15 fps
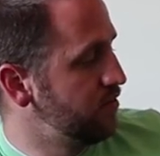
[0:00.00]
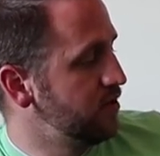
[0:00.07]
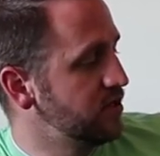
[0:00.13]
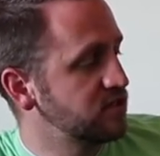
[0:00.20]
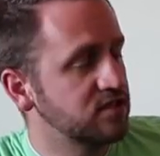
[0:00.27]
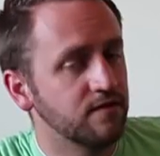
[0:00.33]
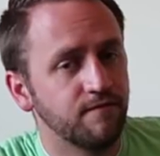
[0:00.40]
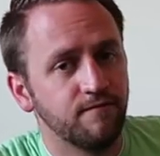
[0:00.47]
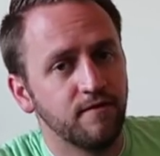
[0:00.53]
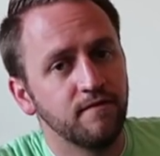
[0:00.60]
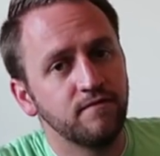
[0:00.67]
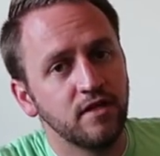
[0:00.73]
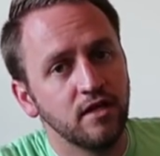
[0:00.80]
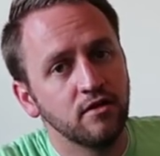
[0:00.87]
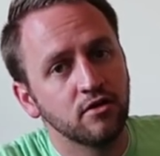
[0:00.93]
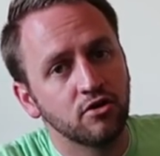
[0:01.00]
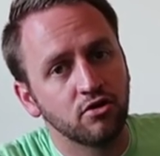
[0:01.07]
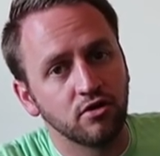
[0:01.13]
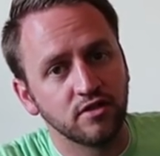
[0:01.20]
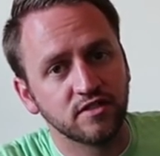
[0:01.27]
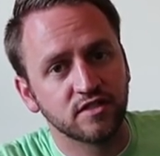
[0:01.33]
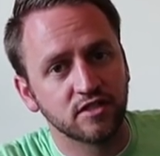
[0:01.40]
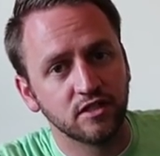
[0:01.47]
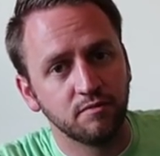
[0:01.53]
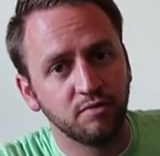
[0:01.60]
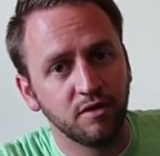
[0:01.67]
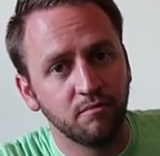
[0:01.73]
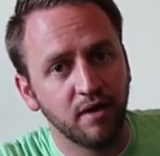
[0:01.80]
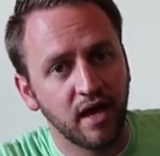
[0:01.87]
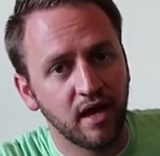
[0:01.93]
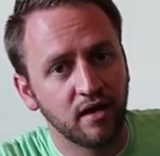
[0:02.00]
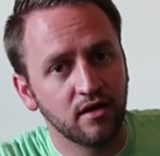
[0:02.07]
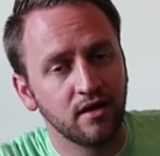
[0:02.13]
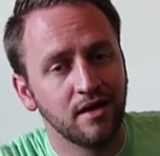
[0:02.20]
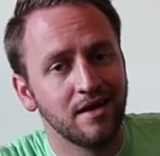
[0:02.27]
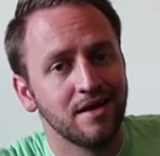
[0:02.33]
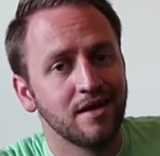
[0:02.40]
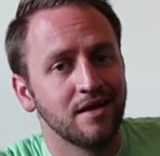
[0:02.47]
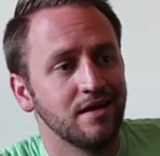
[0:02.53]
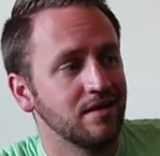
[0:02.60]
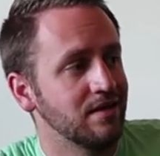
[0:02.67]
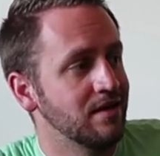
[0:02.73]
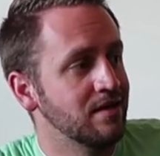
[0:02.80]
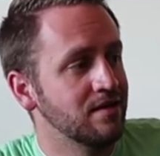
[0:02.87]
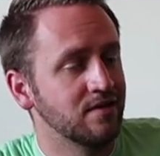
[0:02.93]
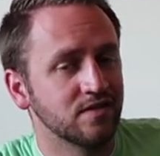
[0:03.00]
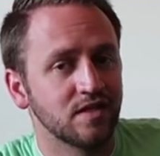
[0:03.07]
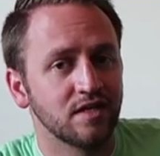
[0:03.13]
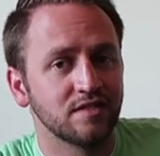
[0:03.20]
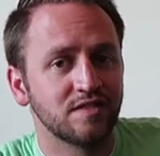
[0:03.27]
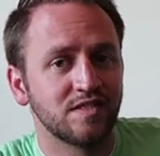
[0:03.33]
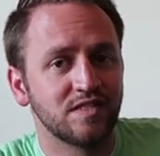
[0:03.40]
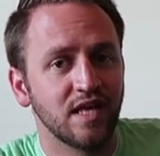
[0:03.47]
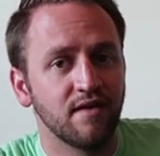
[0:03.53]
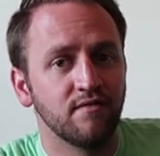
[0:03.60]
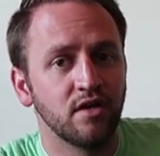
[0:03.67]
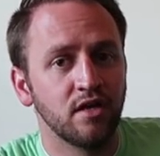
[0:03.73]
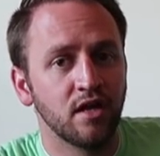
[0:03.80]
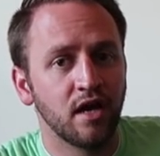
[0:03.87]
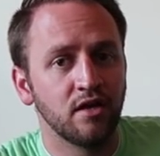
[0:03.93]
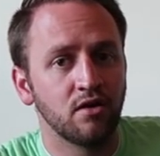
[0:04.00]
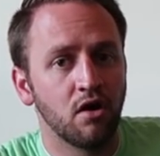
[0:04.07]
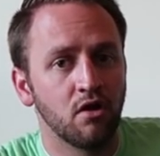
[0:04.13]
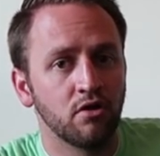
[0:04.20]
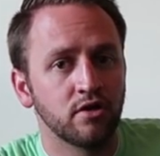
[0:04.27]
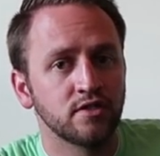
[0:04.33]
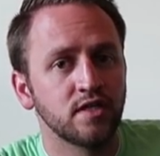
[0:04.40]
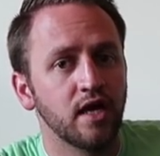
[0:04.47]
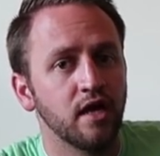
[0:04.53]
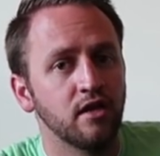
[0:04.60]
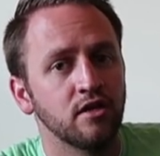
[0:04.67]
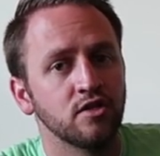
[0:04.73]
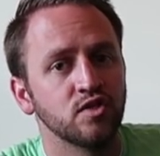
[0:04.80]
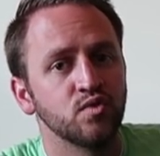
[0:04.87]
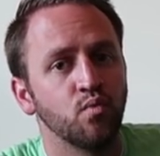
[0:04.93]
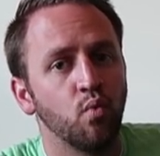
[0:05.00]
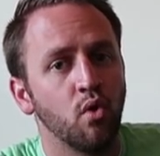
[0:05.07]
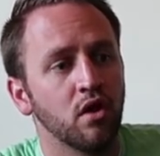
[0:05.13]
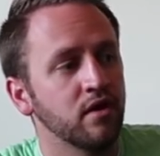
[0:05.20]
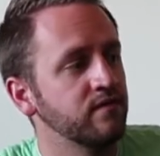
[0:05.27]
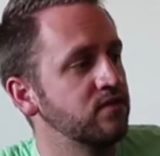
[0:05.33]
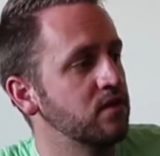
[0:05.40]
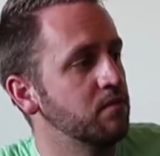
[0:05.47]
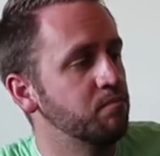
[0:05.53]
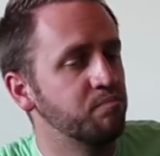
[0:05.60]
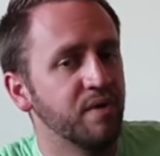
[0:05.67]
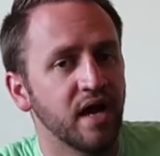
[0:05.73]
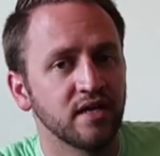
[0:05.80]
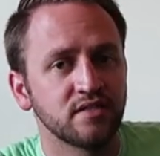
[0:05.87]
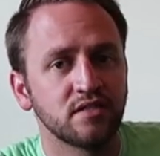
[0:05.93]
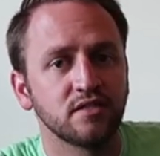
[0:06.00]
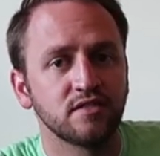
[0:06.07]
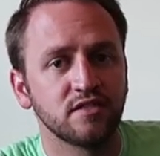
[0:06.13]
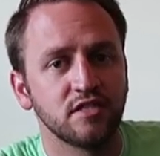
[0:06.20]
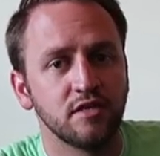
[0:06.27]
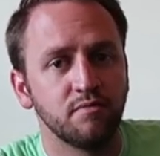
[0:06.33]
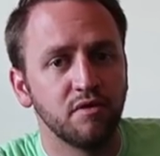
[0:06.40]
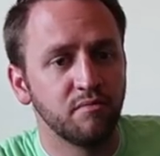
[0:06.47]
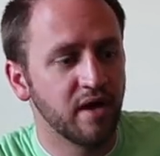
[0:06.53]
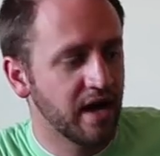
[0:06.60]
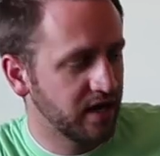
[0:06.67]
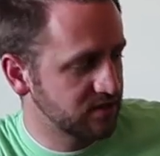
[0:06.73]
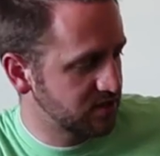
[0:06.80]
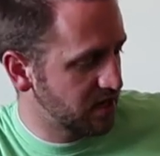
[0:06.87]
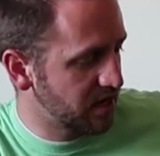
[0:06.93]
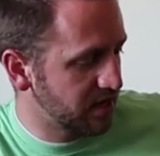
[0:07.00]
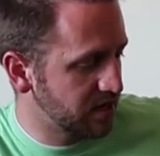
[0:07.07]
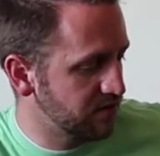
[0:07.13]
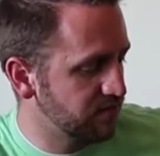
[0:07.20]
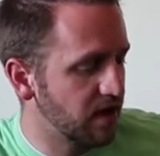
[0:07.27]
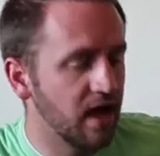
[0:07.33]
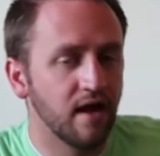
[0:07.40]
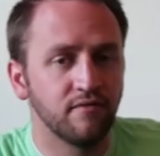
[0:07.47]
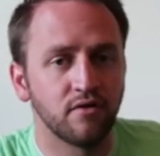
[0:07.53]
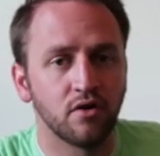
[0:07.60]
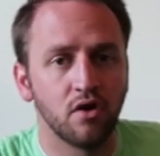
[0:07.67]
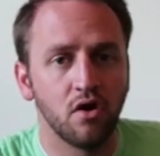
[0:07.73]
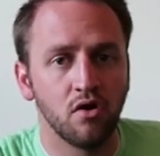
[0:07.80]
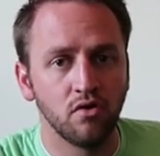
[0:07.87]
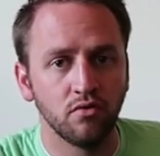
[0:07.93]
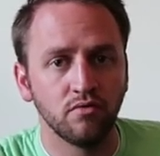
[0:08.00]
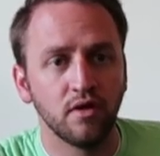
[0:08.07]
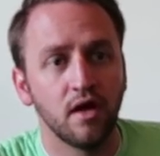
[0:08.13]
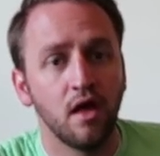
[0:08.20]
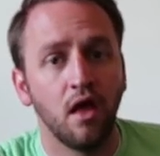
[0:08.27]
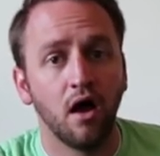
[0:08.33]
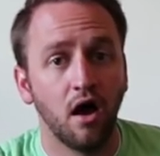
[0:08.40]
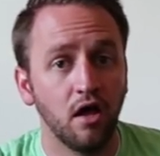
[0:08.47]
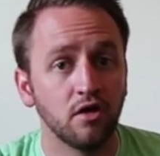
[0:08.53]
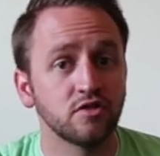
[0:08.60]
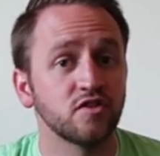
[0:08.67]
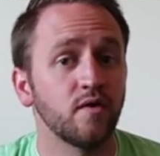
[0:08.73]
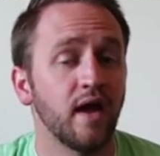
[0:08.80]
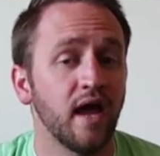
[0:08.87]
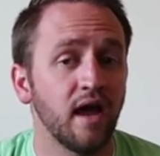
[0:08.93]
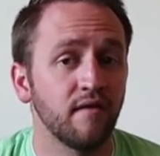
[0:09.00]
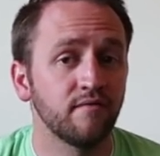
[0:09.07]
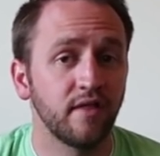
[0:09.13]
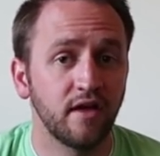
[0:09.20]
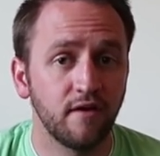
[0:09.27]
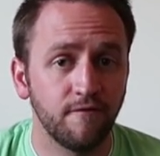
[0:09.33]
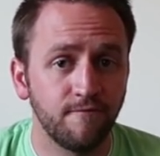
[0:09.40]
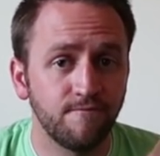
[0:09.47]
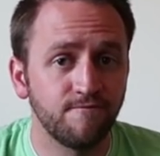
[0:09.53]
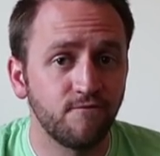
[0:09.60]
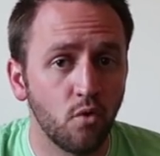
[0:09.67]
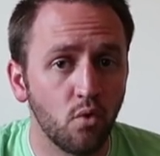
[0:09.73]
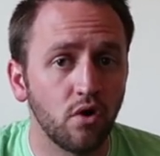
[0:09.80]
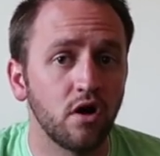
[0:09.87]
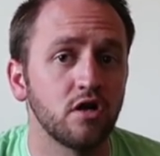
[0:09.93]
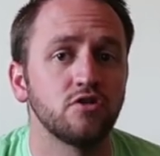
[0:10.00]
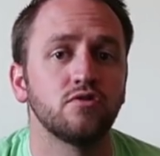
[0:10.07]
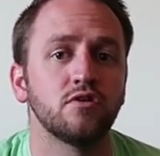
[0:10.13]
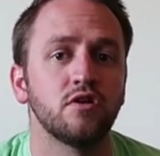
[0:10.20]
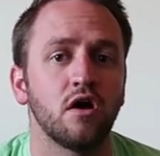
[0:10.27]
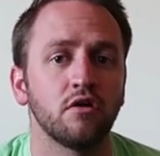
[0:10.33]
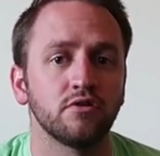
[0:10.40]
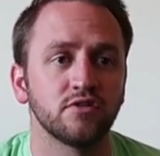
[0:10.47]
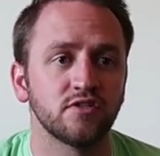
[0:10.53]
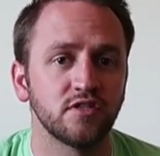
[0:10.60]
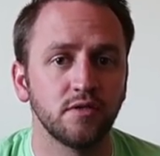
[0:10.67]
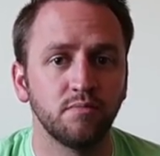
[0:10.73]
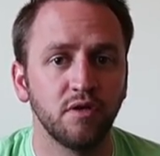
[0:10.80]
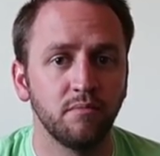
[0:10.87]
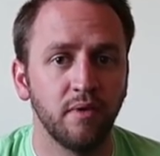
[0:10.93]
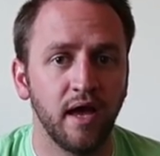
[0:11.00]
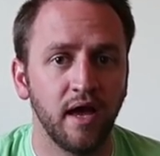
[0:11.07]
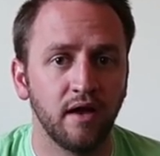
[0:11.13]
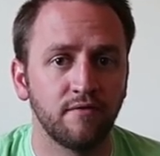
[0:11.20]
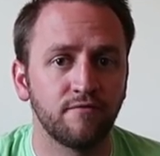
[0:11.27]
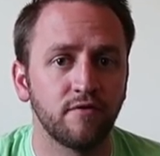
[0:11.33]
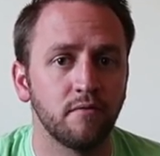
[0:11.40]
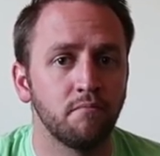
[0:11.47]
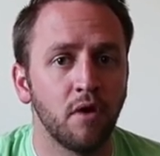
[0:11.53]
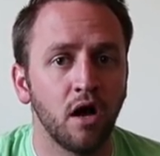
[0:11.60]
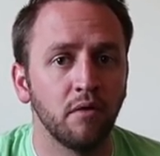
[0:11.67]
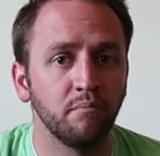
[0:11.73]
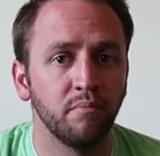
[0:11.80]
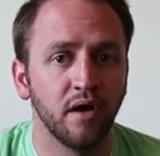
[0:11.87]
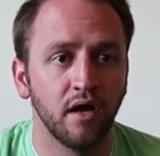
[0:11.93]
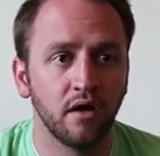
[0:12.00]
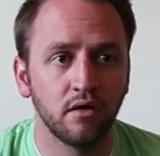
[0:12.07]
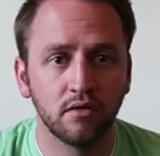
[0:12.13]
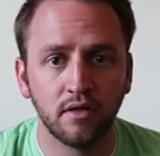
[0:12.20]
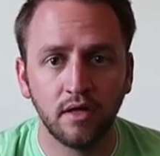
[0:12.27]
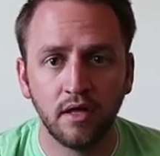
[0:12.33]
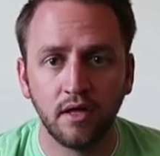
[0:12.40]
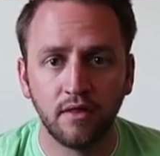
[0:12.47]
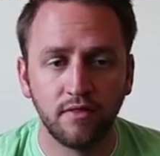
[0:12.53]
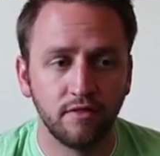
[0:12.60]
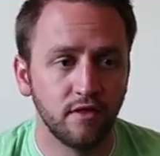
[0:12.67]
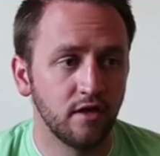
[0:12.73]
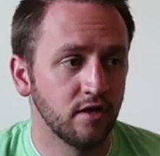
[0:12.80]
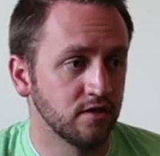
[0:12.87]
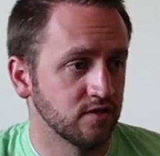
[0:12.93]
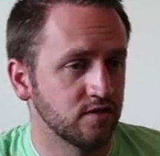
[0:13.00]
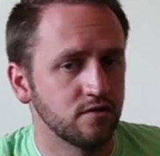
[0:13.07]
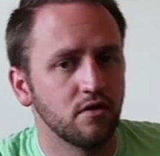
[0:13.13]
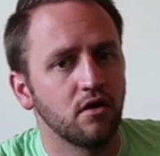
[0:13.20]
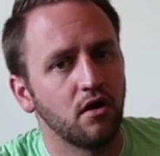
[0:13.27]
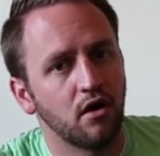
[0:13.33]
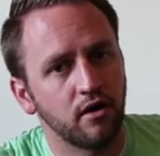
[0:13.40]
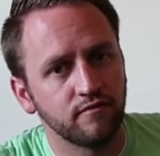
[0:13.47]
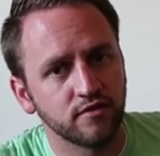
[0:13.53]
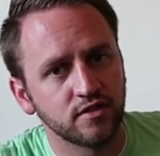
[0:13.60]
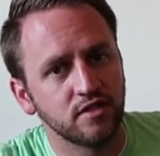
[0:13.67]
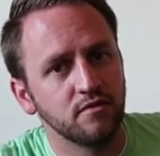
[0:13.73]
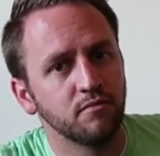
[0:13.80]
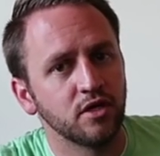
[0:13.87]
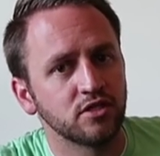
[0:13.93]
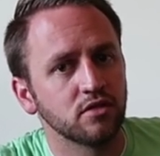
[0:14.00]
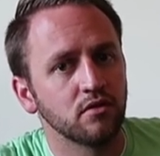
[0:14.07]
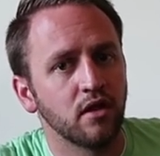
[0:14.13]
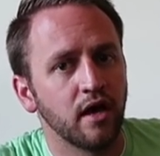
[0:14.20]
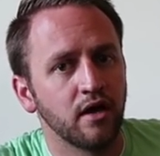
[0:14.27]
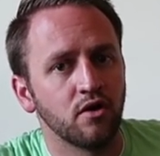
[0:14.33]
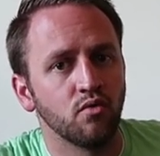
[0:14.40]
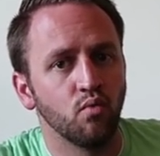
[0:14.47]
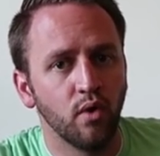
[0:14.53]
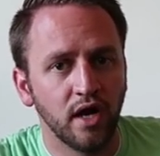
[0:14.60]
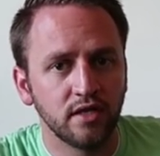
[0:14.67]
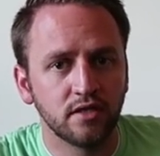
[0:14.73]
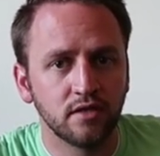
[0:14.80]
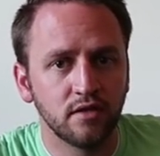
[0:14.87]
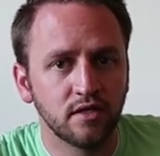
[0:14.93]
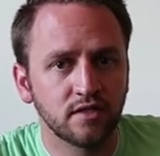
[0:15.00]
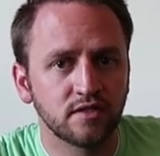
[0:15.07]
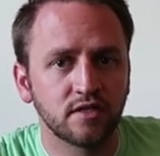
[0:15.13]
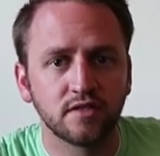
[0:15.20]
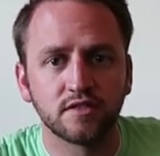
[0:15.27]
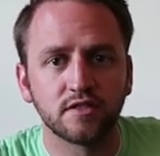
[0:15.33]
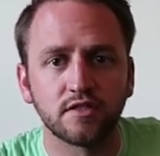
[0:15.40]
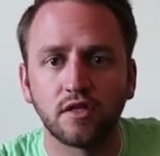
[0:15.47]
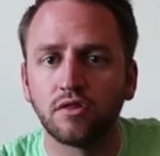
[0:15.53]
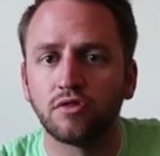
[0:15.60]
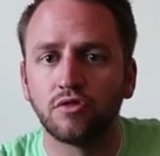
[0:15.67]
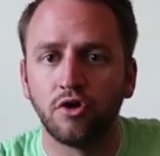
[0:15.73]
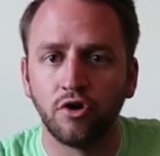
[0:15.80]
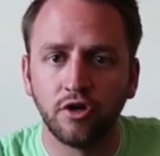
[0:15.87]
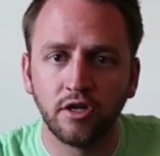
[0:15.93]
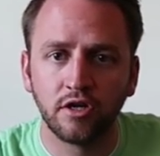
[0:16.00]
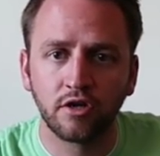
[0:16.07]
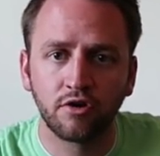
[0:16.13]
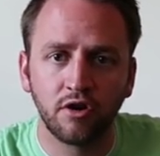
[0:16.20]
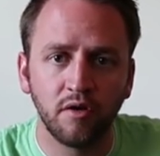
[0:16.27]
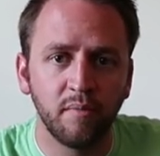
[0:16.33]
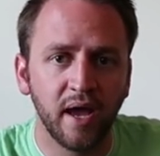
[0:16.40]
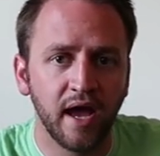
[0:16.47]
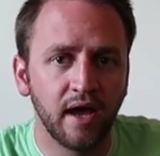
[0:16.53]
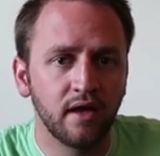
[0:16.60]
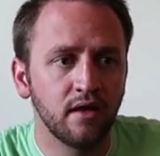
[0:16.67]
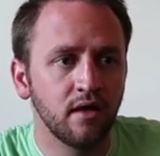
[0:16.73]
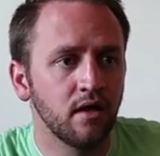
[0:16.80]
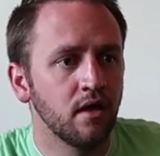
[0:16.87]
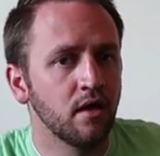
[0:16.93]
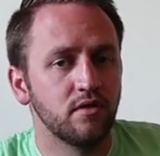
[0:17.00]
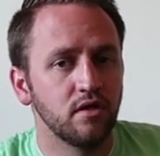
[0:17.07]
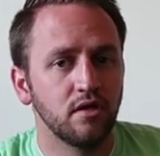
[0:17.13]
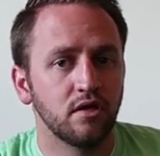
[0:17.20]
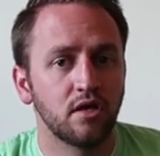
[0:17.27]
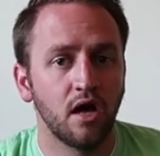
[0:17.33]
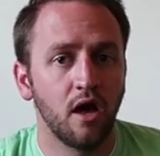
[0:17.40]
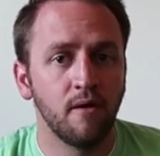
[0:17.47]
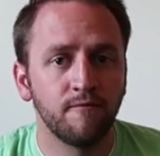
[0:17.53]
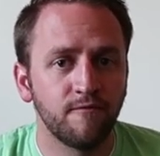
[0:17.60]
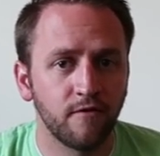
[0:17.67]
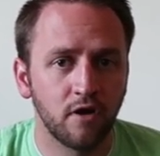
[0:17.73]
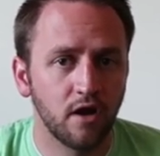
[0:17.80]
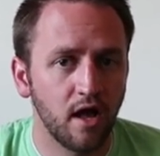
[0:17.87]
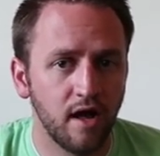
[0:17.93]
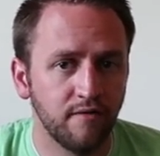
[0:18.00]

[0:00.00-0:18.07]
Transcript: this 15 degree sleeping bag is $79, and it is one of the best sleeping bags I have ever owned. I also have like a $400 sleeping bag from Mont Bell that is obviously much lighter weight than this because it's a 30 degree bag. The comfort